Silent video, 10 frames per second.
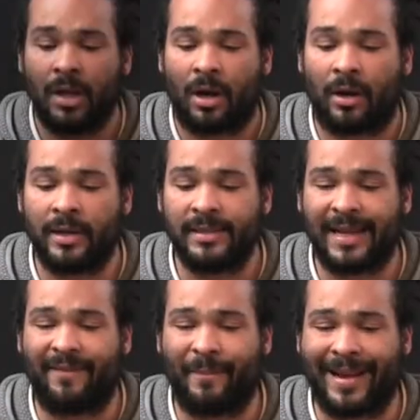Artists
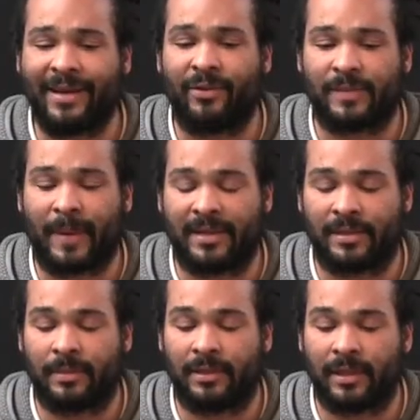have many
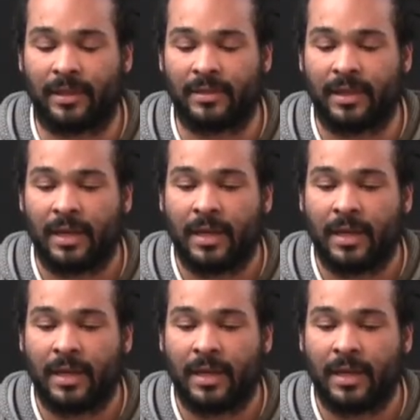responsibilities.